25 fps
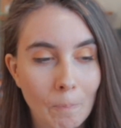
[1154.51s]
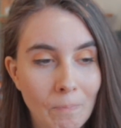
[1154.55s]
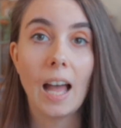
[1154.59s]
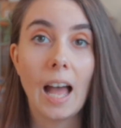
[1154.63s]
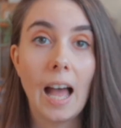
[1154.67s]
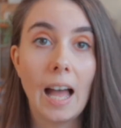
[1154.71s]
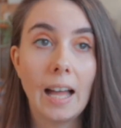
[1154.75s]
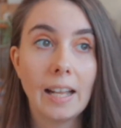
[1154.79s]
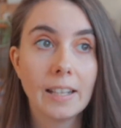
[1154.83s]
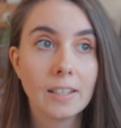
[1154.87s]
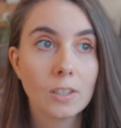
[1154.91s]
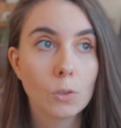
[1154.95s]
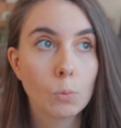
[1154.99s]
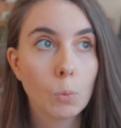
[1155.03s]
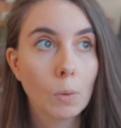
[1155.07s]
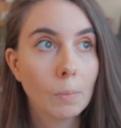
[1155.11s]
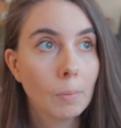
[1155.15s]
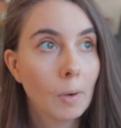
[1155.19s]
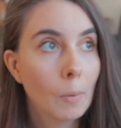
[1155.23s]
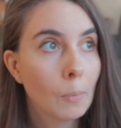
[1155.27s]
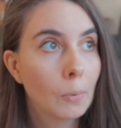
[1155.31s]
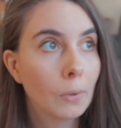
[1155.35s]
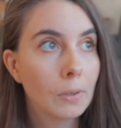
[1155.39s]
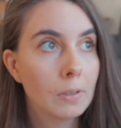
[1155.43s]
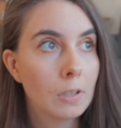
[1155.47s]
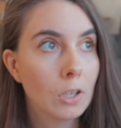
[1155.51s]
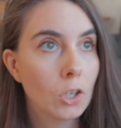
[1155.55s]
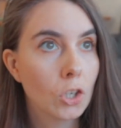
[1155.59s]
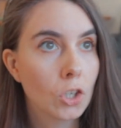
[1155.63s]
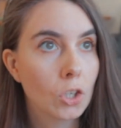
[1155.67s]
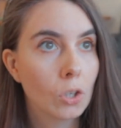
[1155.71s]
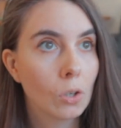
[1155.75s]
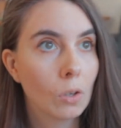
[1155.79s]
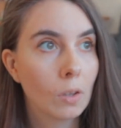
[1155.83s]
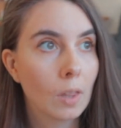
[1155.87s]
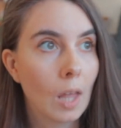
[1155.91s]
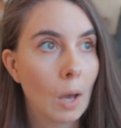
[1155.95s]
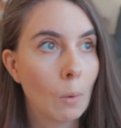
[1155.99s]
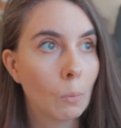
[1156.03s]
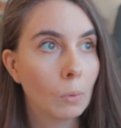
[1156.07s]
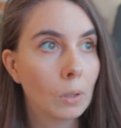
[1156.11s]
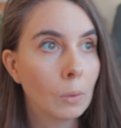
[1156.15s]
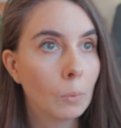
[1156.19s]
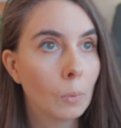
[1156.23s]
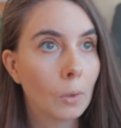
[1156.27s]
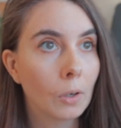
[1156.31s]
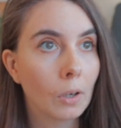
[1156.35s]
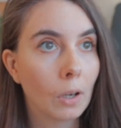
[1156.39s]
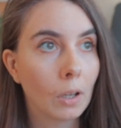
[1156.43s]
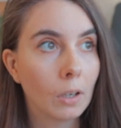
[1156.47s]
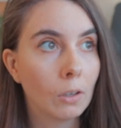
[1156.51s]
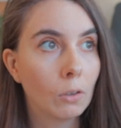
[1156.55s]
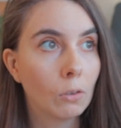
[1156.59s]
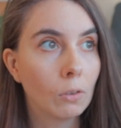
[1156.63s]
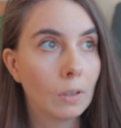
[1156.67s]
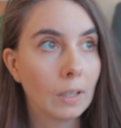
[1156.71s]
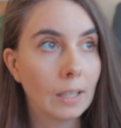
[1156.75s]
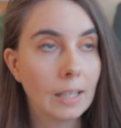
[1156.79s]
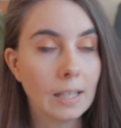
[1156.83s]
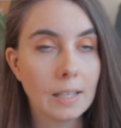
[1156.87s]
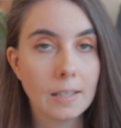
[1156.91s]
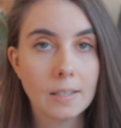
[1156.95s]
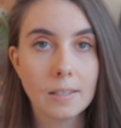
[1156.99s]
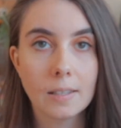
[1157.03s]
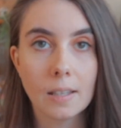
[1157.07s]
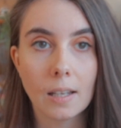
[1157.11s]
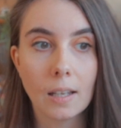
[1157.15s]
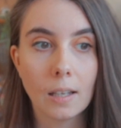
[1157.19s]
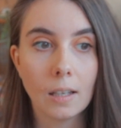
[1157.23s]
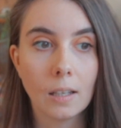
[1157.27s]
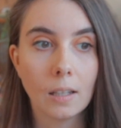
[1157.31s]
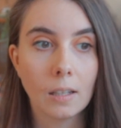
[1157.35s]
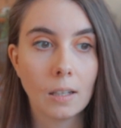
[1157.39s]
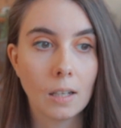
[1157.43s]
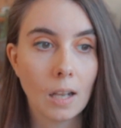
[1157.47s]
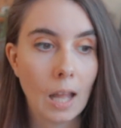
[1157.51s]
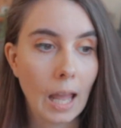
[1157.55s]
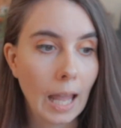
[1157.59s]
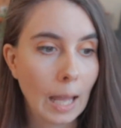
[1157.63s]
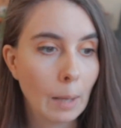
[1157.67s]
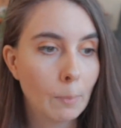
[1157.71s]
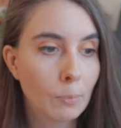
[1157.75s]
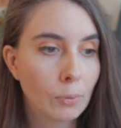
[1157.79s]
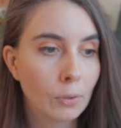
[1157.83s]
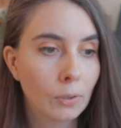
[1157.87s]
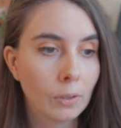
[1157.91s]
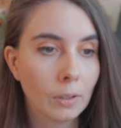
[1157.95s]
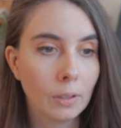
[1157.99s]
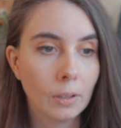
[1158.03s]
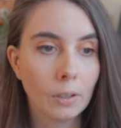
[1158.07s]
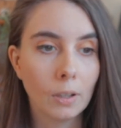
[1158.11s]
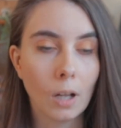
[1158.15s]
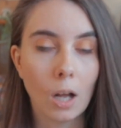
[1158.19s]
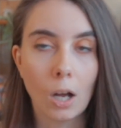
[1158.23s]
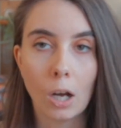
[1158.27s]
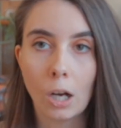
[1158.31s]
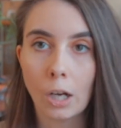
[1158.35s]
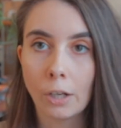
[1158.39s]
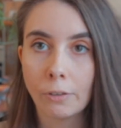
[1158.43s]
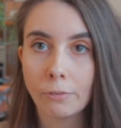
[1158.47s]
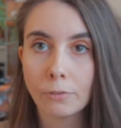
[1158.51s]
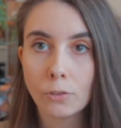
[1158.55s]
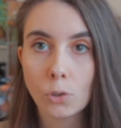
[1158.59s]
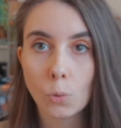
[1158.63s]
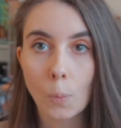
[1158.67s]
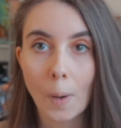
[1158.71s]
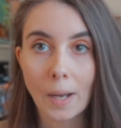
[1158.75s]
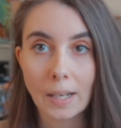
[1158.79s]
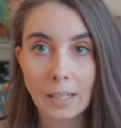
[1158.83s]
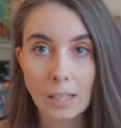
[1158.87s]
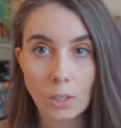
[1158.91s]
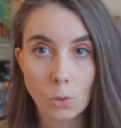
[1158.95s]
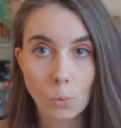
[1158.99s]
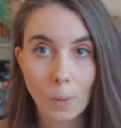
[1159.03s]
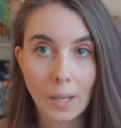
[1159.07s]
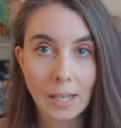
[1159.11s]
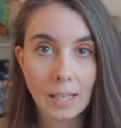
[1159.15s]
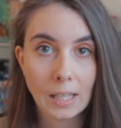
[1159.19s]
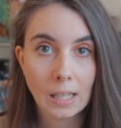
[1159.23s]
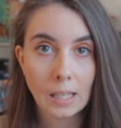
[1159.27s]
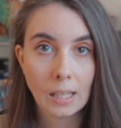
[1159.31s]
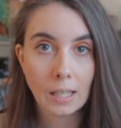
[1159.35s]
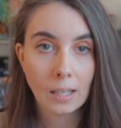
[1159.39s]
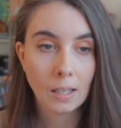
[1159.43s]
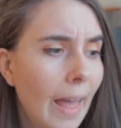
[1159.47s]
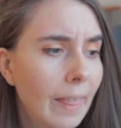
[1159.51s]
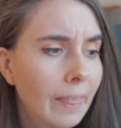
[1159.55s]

And we were pretty sure that we were gonna release in April of 2020,